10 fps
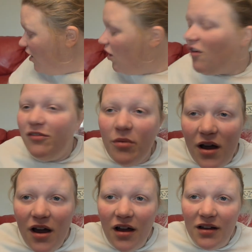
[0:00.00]
a lot of
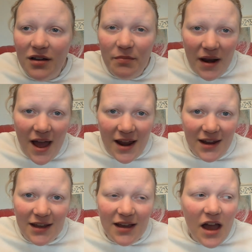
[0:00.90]
work
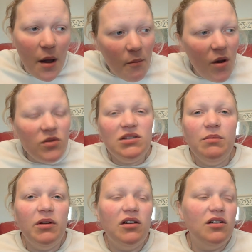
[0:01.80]
planning,
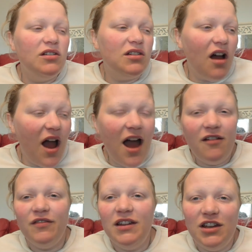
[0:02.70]
mostly because I
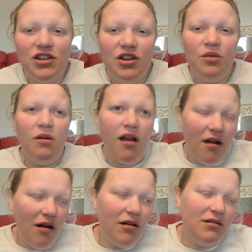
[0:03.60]
have an issue where I
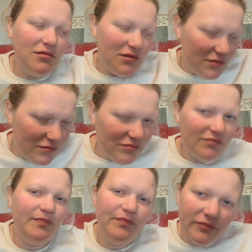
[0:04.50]
can't,
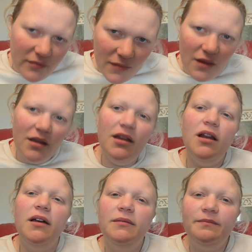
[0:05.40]
you
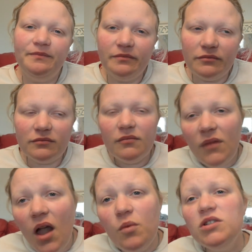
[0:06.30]
know,
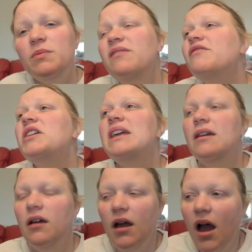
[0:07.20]
I want to be
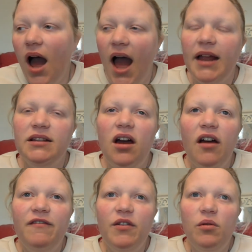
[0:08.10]
free, and
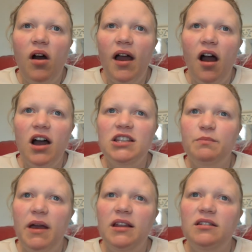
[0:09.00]
I feel like I
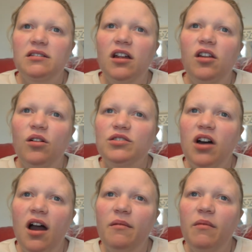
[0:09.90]
spend a lot of
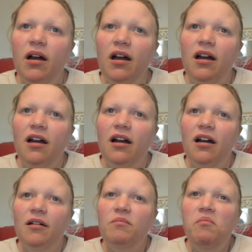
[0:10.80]
time
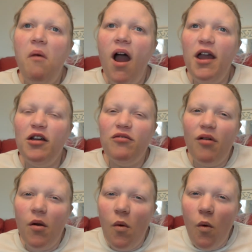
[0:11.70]

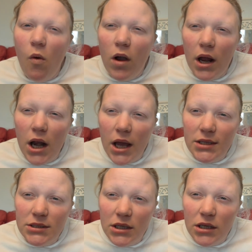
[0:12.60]
micro
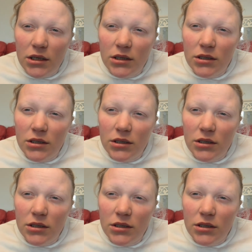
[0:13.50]
organising